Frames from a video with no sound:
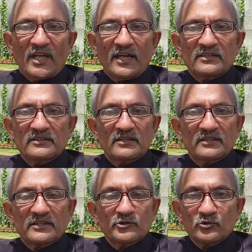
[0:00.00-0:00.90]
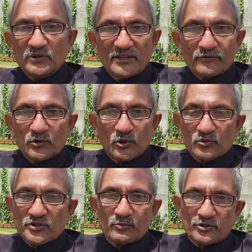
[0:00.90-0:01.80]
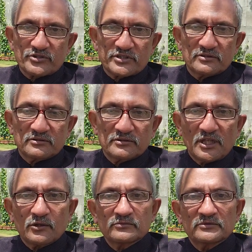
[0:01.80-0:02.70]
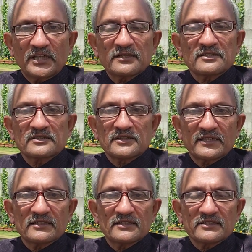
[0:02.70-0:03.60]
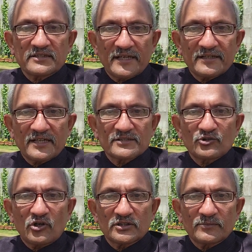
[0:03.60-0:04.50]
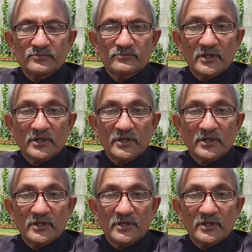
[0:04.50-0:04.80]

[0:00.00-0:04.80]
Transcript: and uh, you will have to close your position now let us say this share has gone up